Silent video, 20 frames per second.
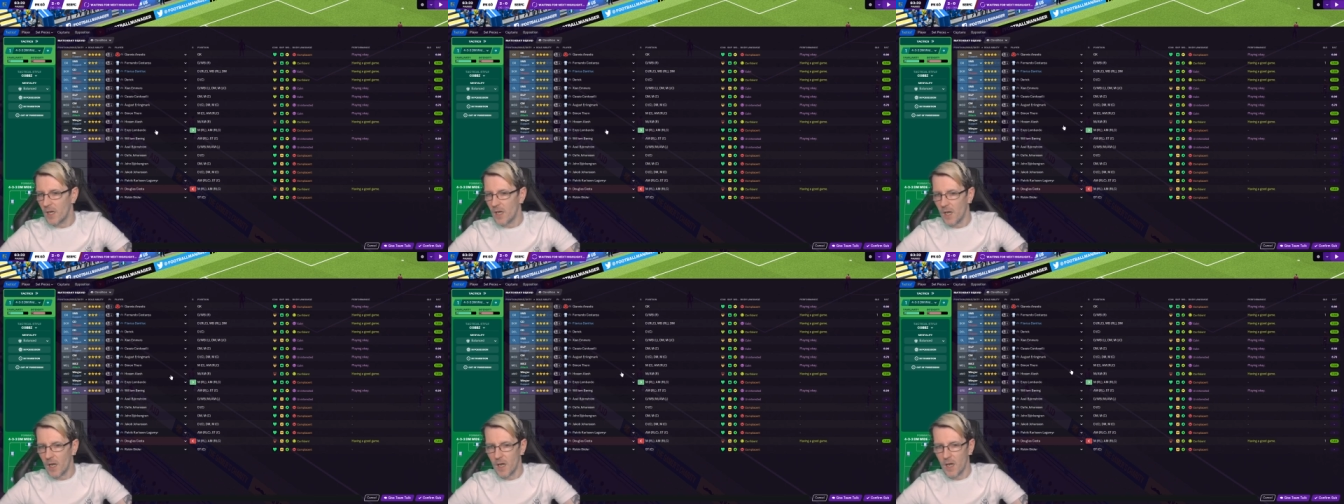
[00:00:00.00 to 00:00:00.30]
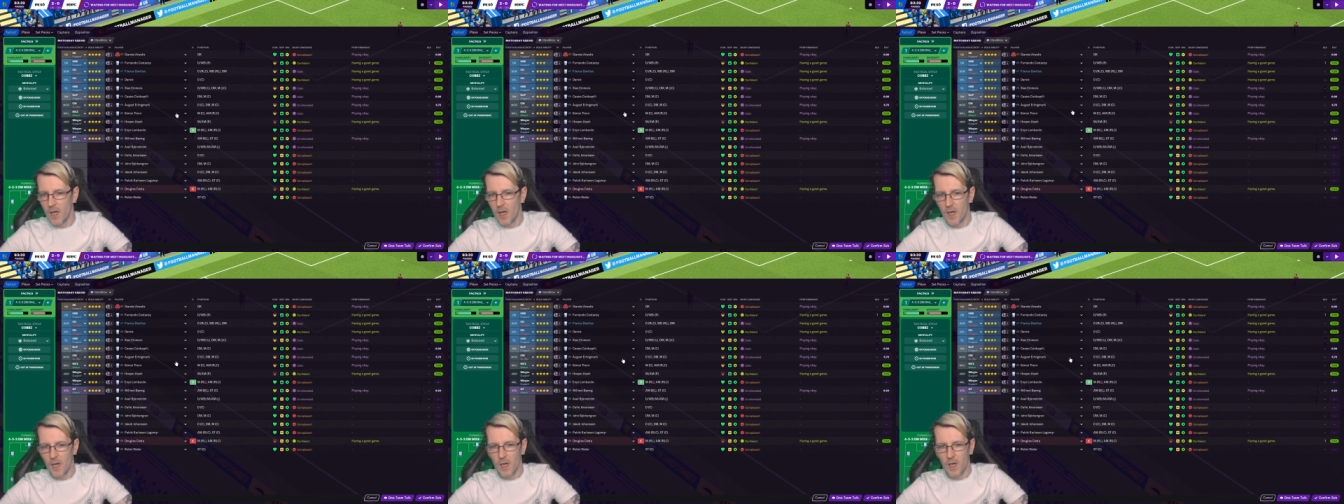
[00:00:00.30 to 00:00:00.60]

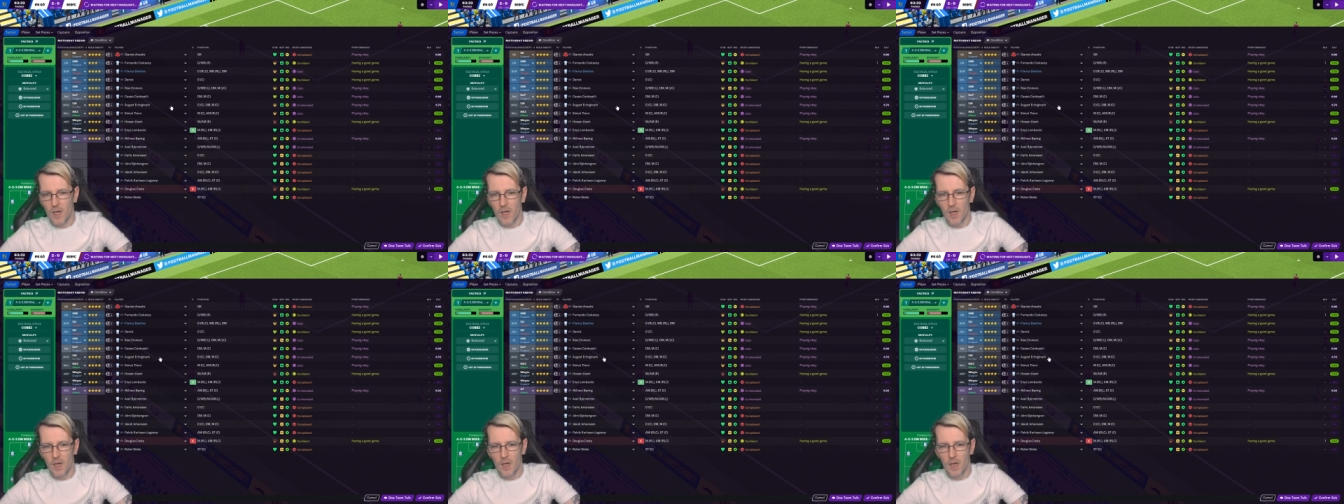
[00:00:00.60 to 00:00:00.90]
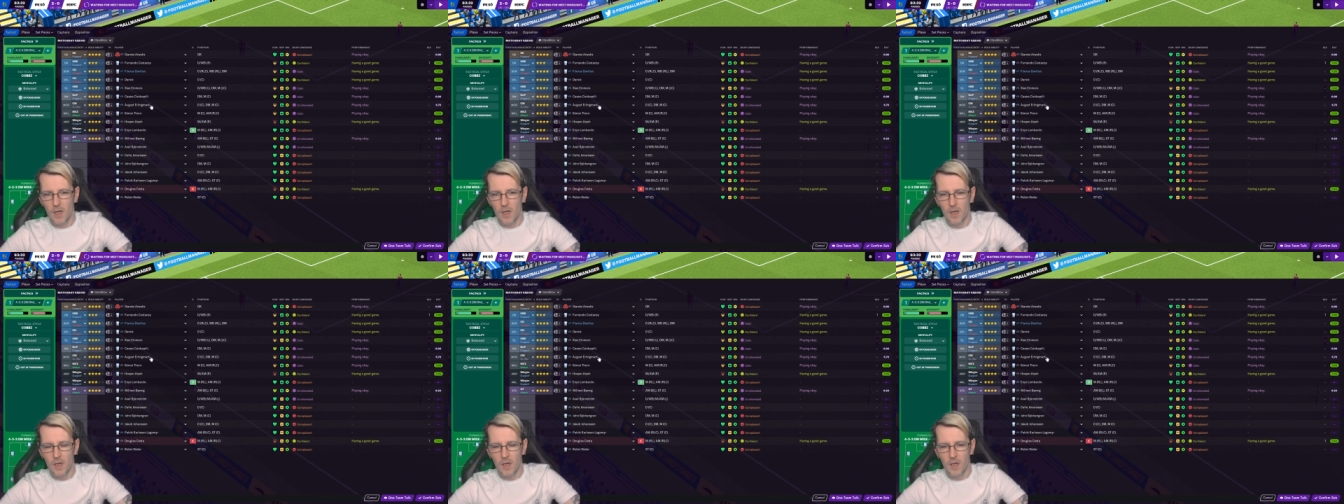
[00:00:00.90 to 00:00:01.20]

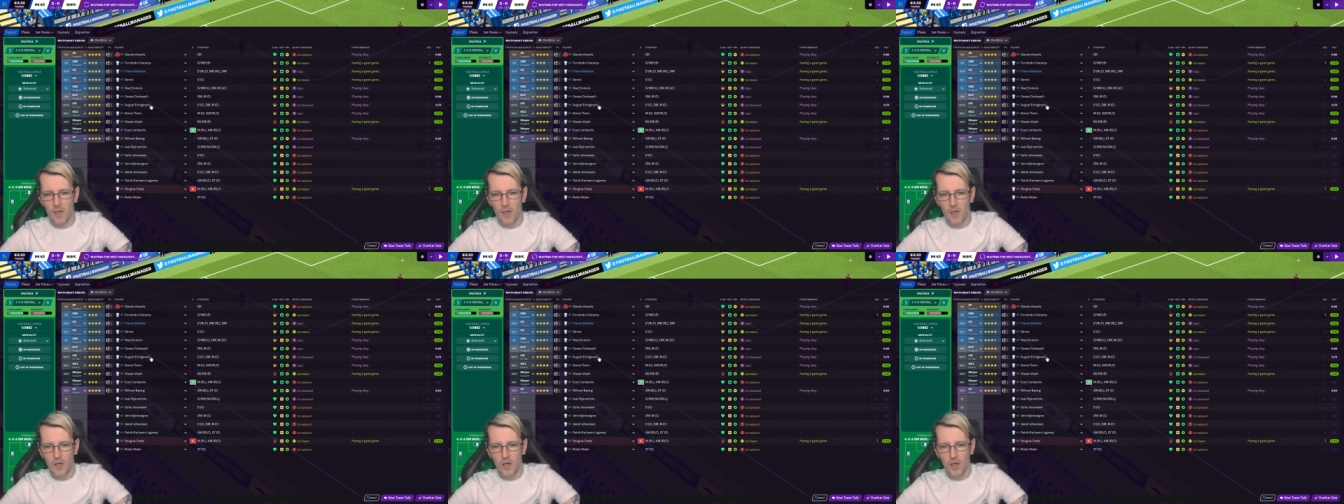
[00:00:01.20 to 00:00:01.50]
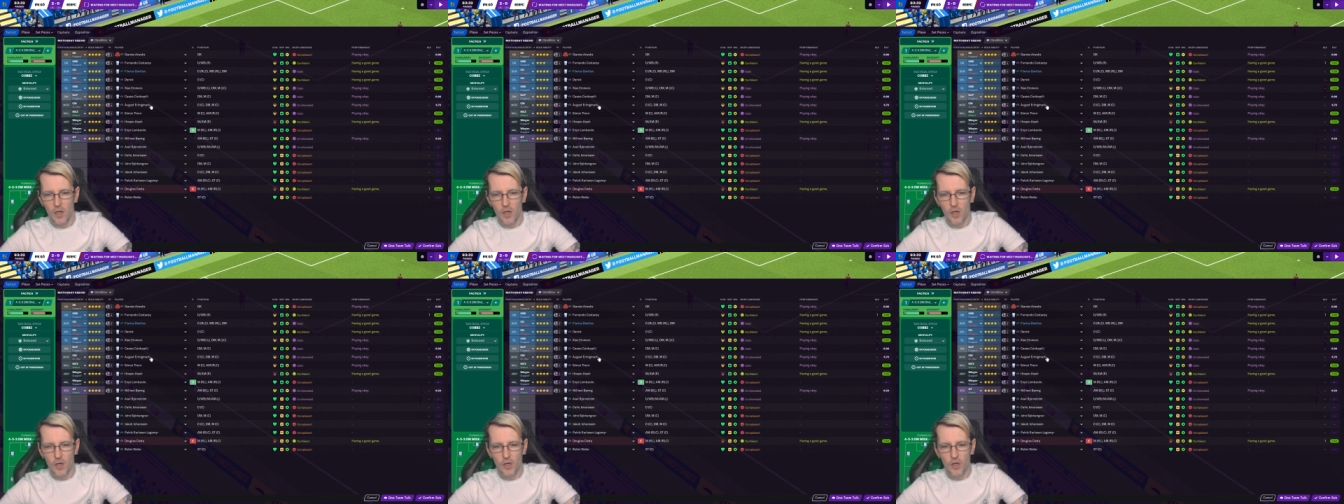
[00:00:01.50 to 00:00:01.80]
Uh,
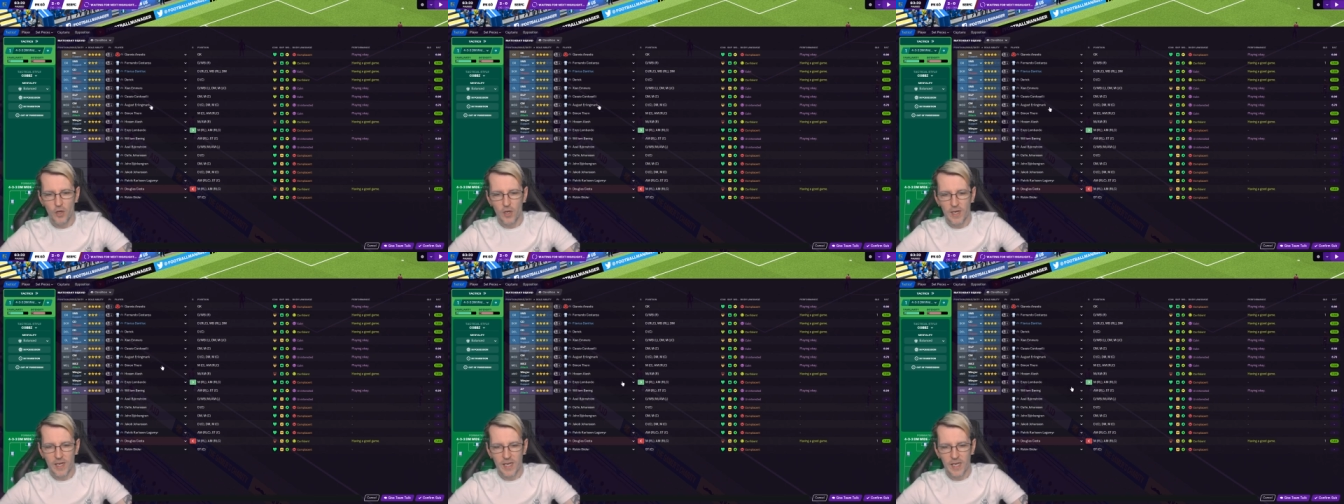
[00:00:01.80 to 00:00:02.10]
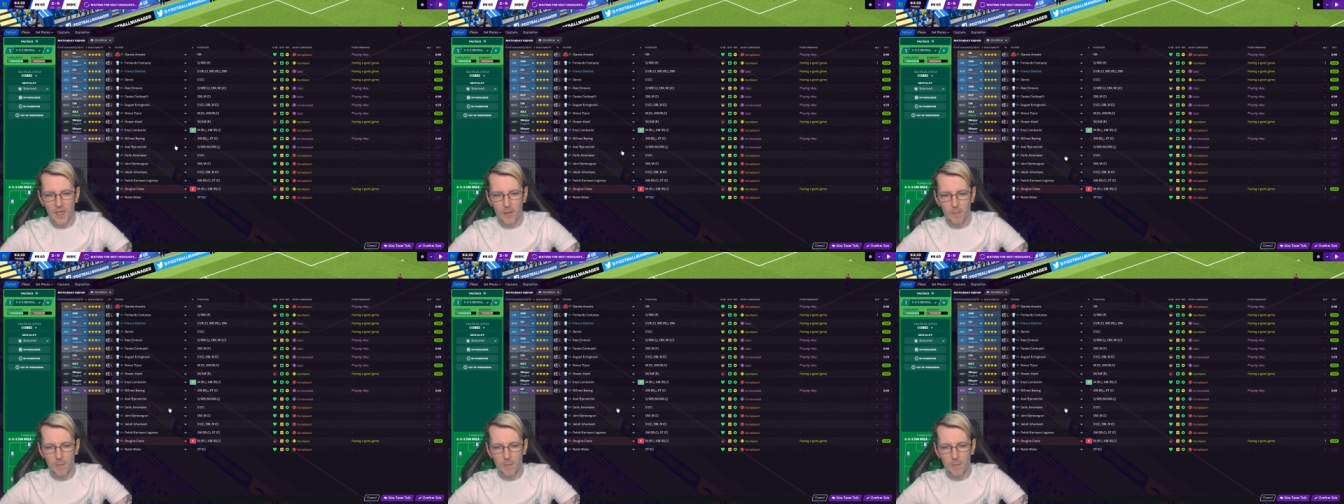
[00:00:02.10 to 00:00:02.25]
Erling